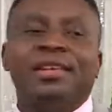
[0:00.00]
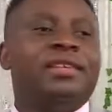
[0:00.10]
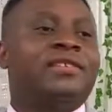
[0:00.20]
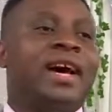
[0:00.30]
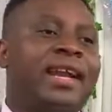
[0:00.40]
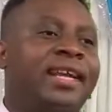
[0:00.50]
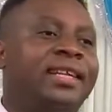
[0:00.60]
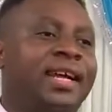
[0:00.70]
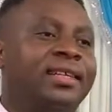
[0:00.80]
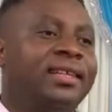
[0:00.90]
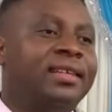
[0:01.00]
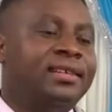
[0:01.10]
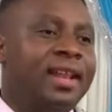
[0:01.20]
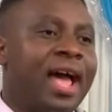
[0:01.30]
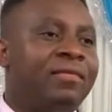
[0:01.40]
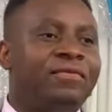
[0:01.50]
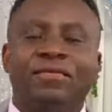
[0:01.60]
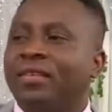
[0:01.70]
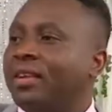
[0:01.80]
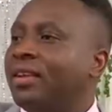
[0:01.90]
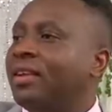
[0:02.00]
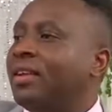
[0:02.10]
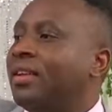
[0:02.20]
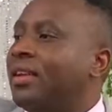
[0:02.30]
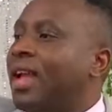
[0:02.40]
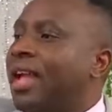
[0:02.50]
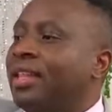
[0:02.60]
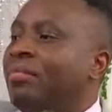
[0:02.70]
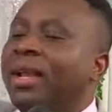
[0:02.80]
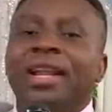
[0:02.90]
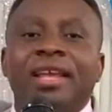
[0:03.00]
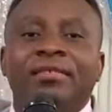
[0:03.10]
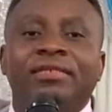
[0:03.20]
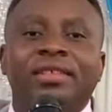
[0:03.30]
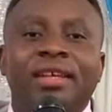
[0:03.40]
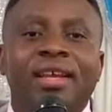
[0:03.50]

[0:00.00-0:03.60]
surrendered his life and believed